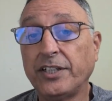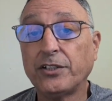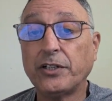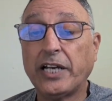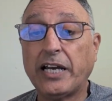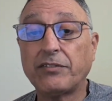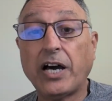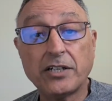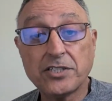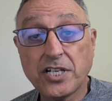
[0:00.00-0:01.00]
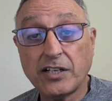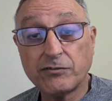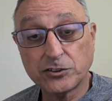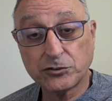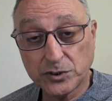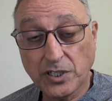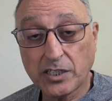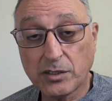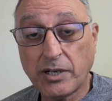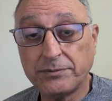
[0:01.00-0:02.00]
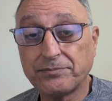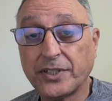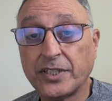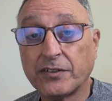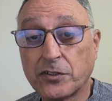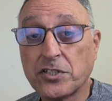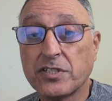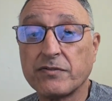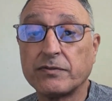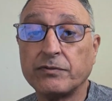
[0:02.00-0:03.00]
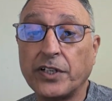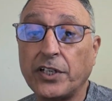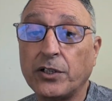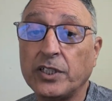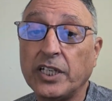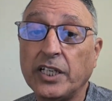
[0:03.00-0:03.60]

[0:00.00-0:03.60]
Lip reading: you have the higher self, which we talked about in the first video,